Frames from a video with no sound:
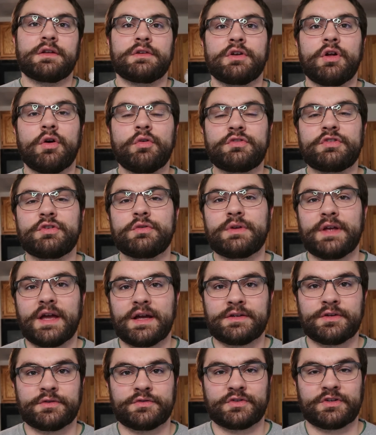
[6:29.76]
No two
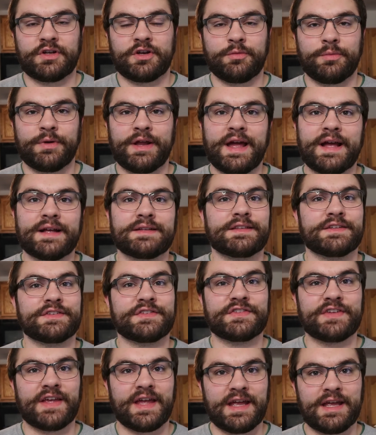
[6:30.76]
geckos are going to react the
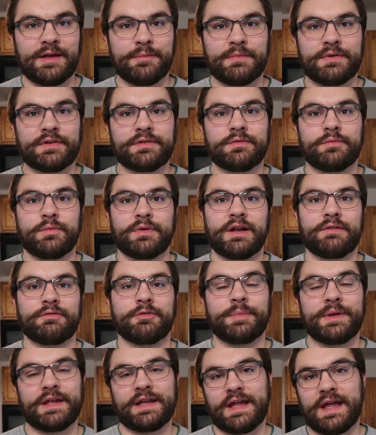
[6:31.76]
same
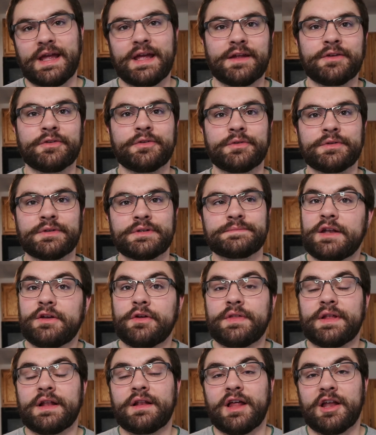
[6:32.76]
whenever being handled. I
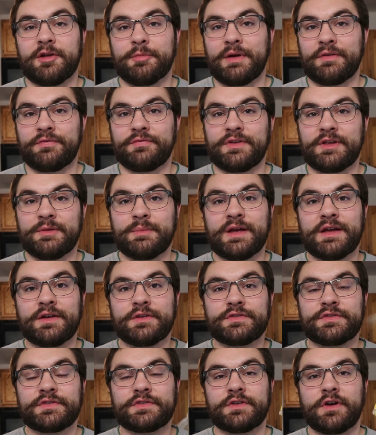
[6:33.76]
know that a lot of my
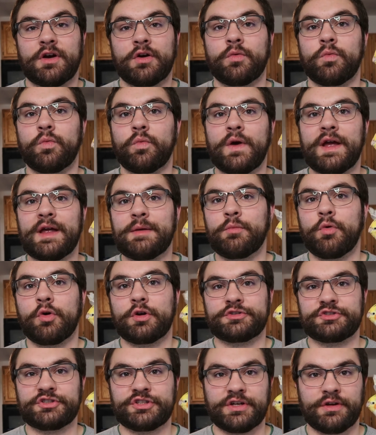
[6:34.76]
females are way
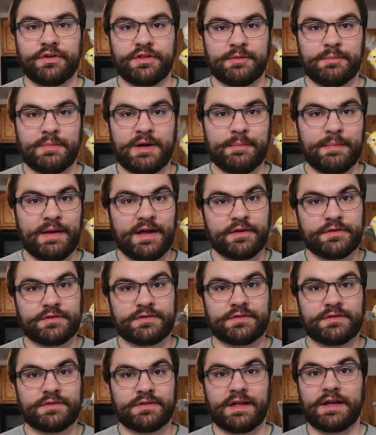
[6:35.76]
more chill than my
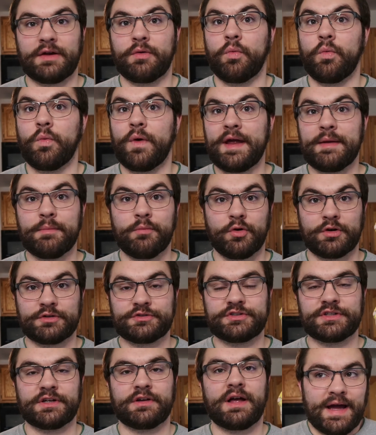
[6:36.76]
males, like way more
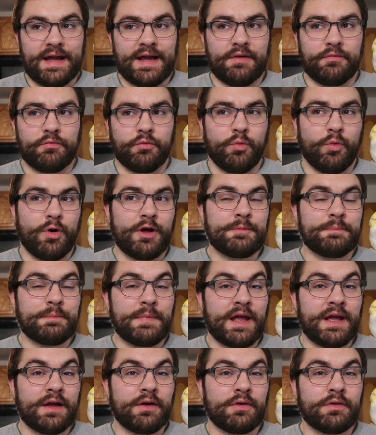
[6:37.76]
chill. I have one
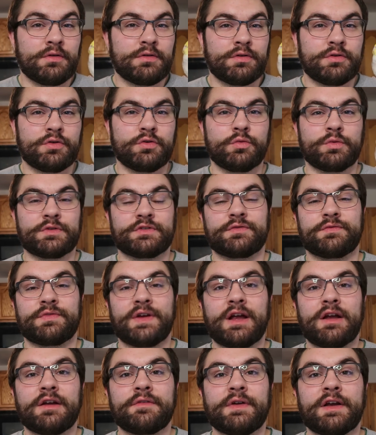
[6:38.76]
male who was
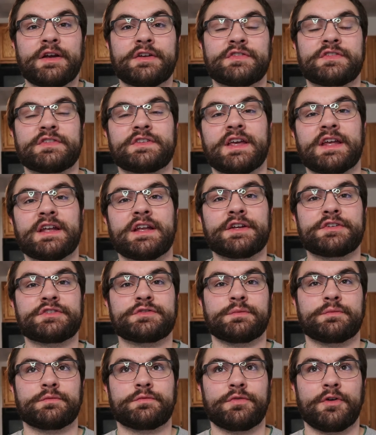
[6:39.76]
very, very
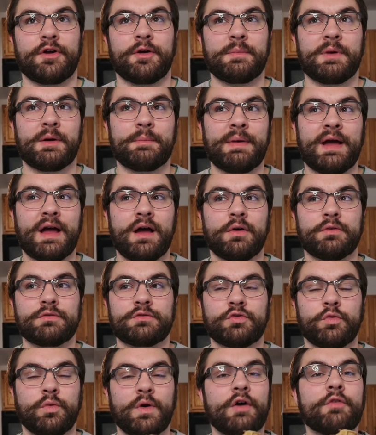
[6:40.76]
skittish from
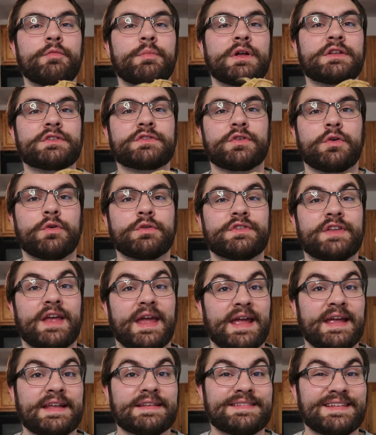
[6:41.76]
about 12 months old
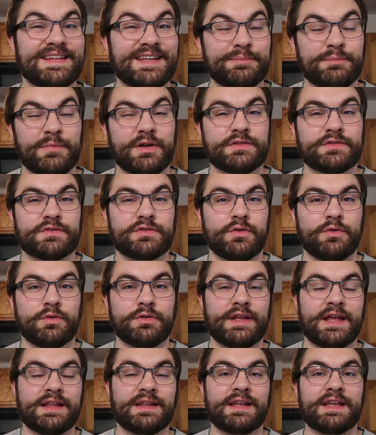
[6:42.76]
to 18 months
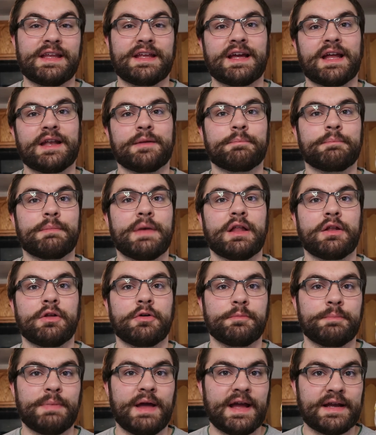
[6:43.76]
old, and then he kind of
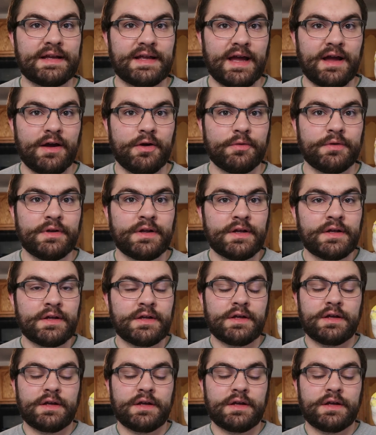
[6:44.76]
mellowed back out.